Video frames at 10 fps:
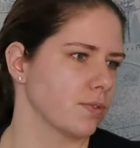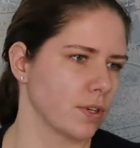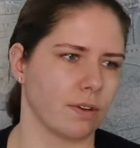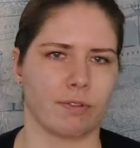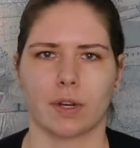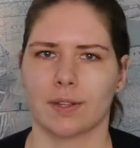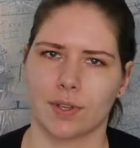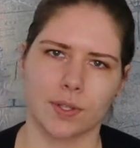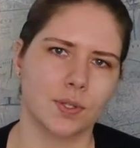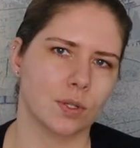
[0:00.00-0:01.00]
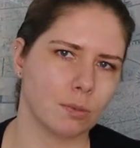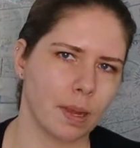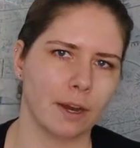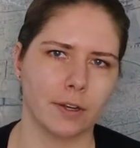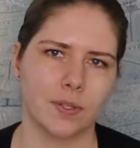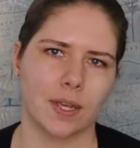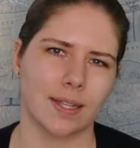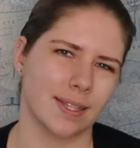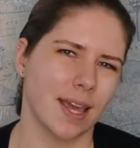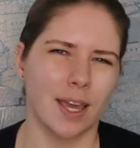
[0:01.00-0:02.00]
for different intestinal
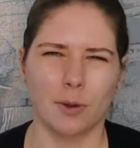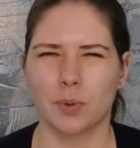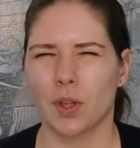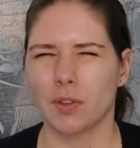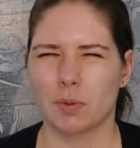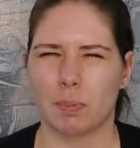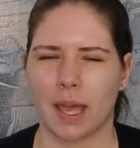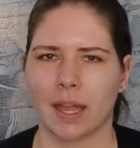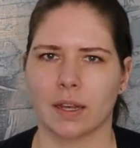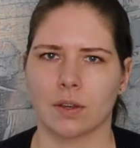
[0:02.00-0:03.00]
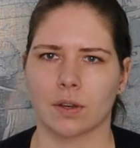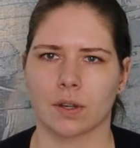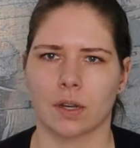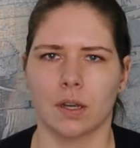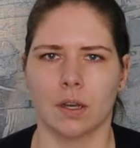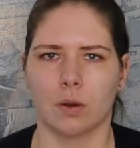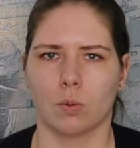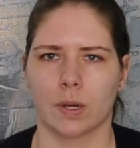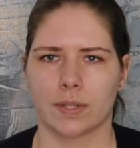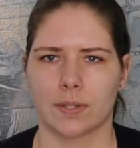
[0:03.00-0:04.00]
parasites. It will all depend on
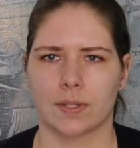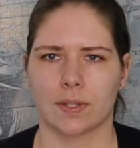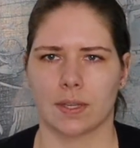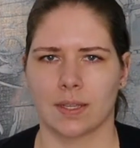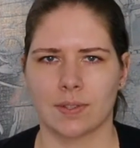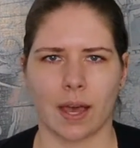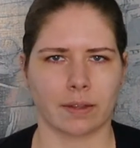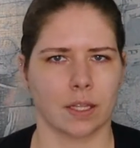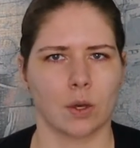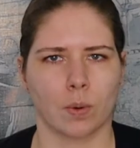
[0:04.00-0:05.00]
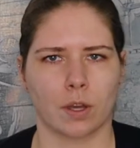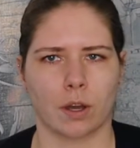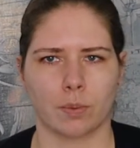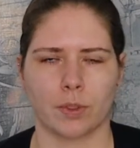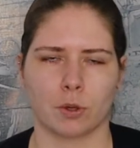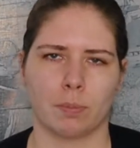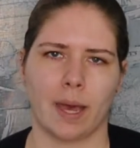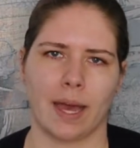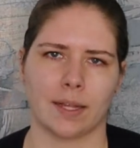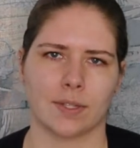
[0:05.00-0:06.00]
what's exactly going on with your
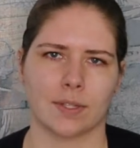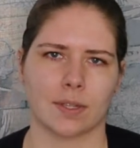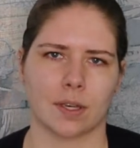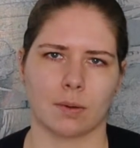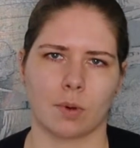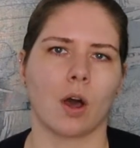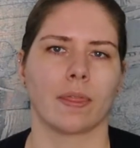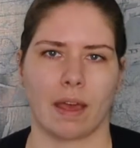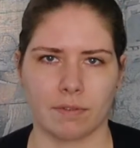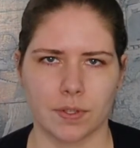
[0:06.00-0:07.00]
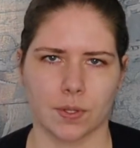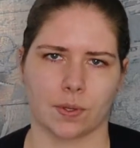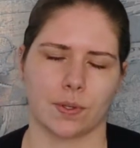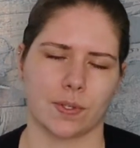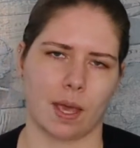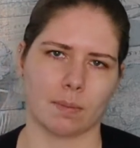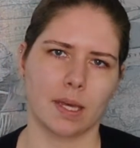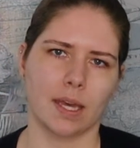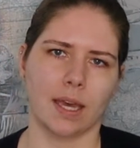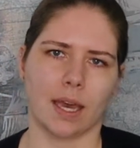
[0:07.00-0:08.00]
pet on that physical exam.
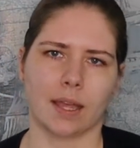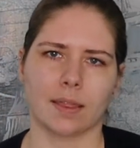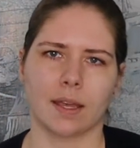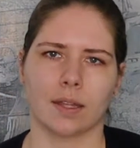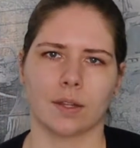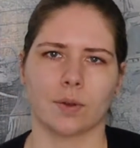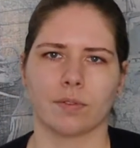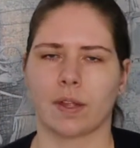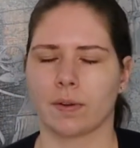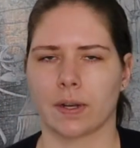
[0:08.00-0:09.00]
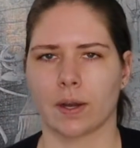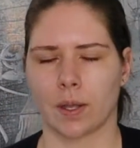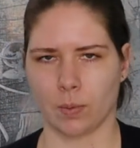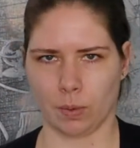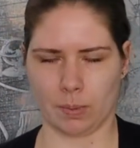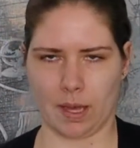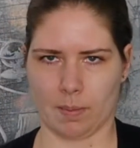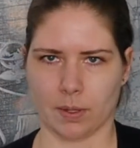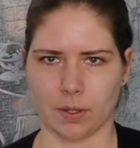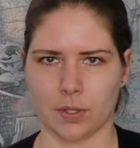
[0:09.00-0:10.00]
And then your veterinarian will be
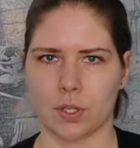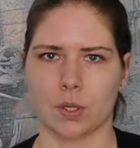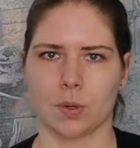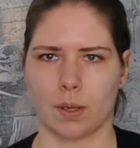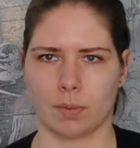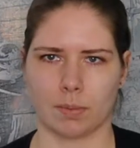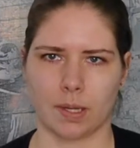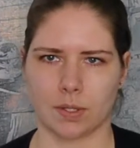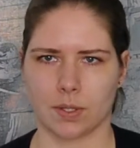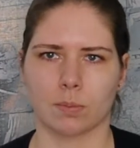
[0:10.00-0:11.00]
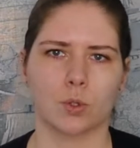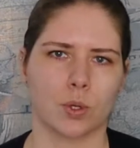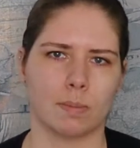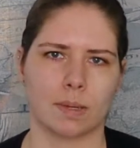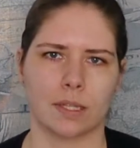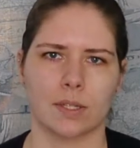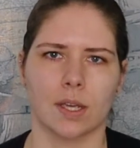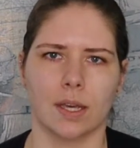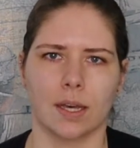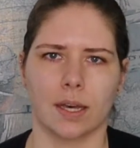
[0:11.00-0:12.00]
able to implement some treatment
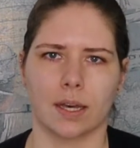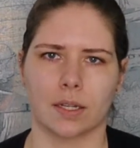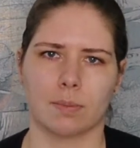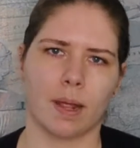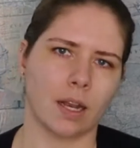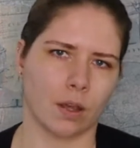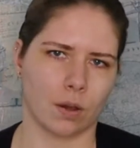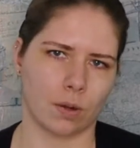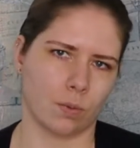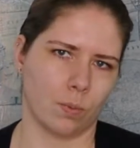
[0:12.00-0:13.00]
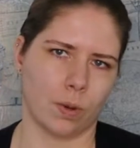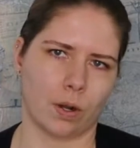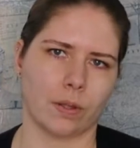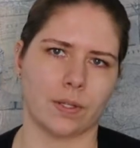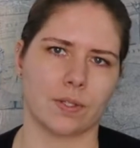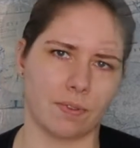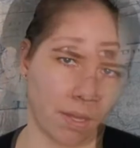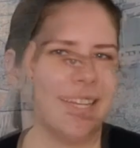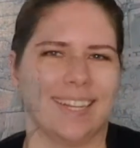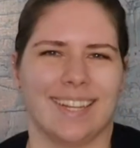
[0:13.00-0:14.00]
depending on what all is
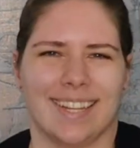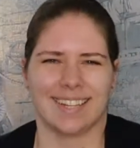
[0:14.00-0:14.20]
found.